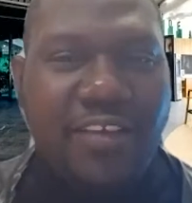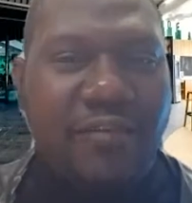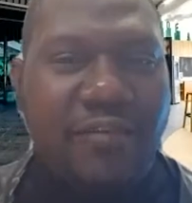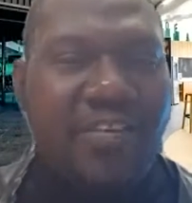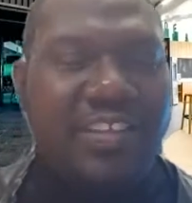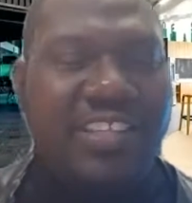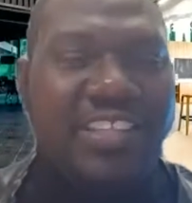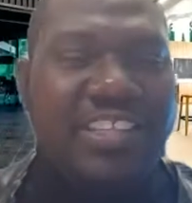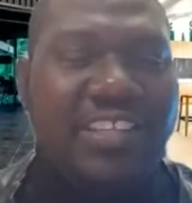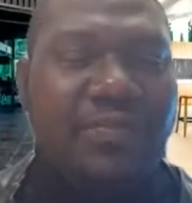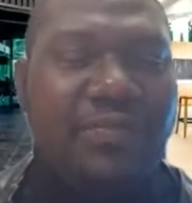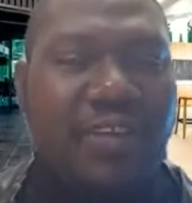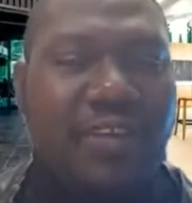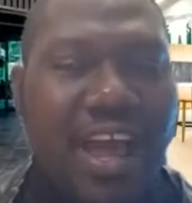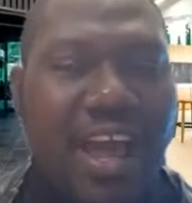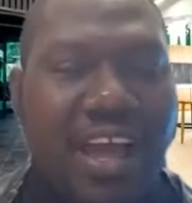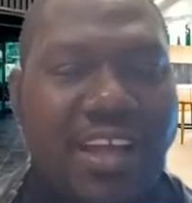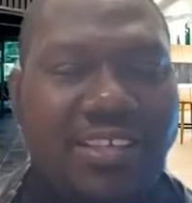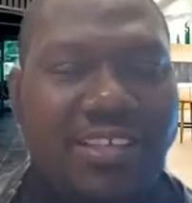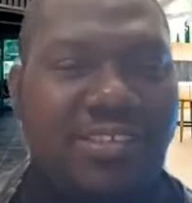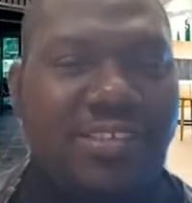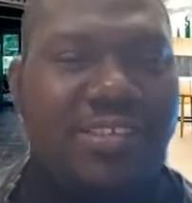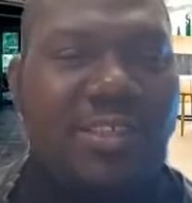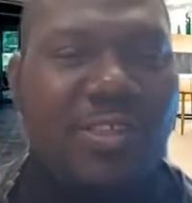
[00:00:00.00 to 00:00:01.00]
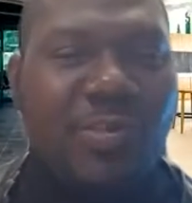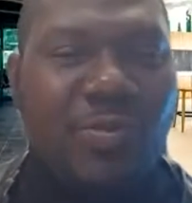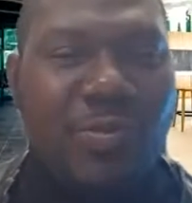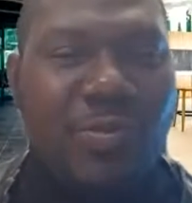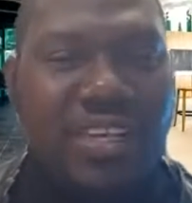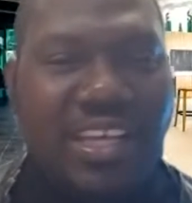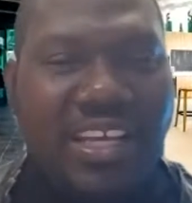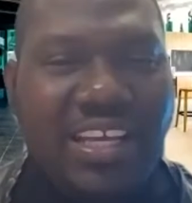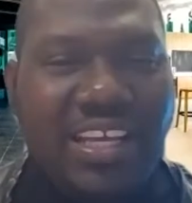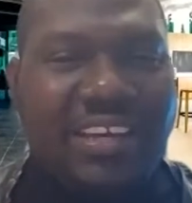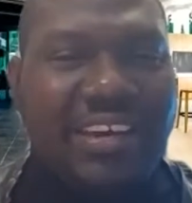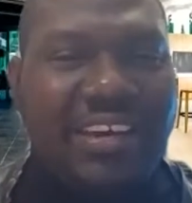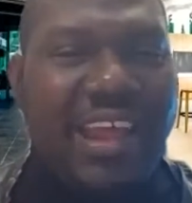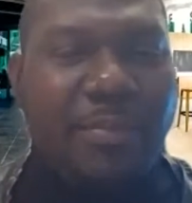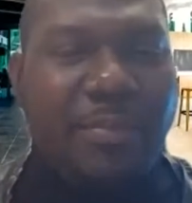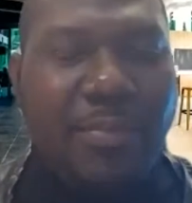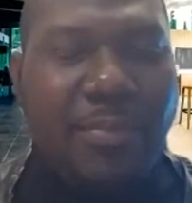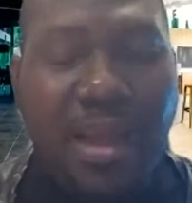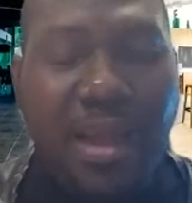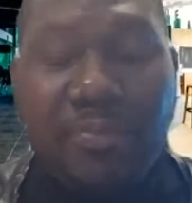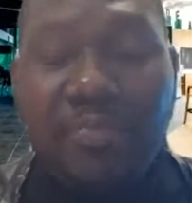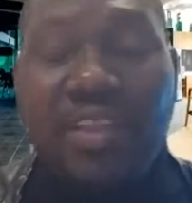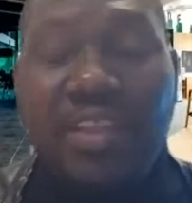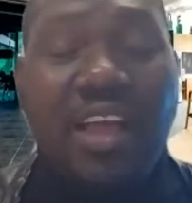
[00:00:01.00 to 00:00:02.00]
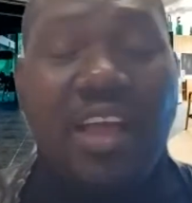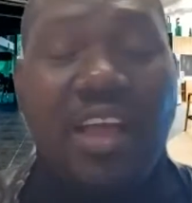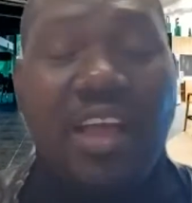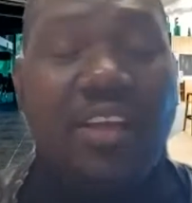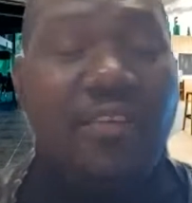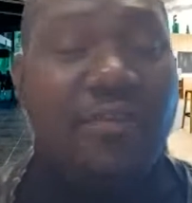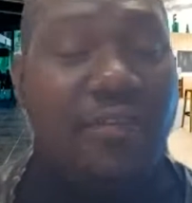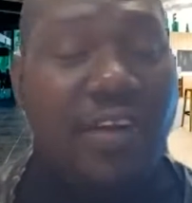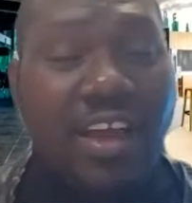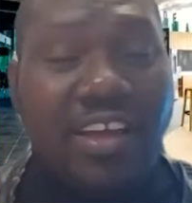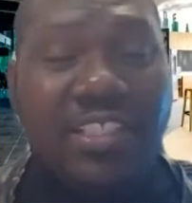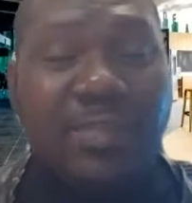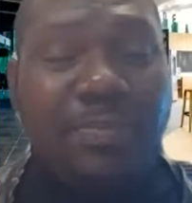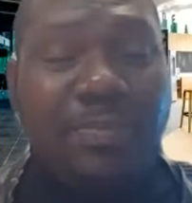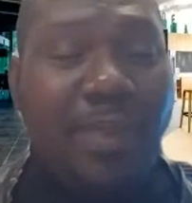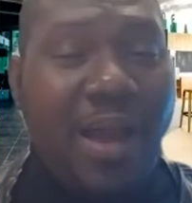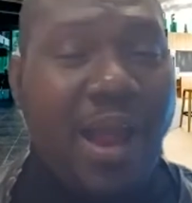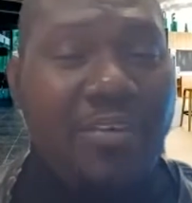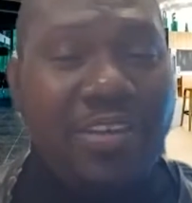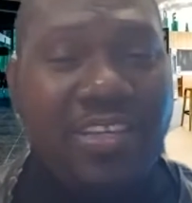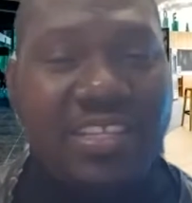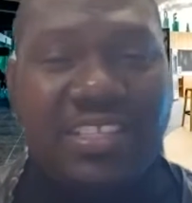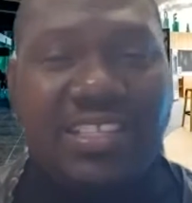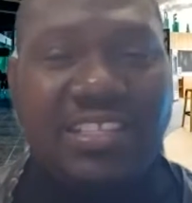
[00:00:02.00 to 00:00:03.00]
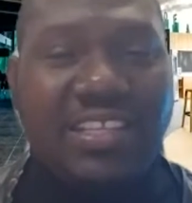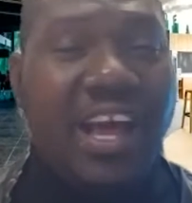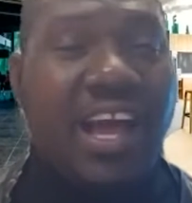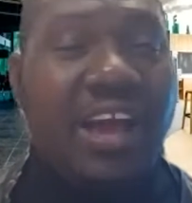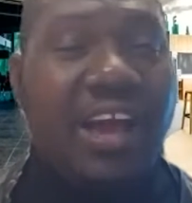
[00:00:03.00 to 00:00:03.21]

Visit France, Sweden, France is Paris,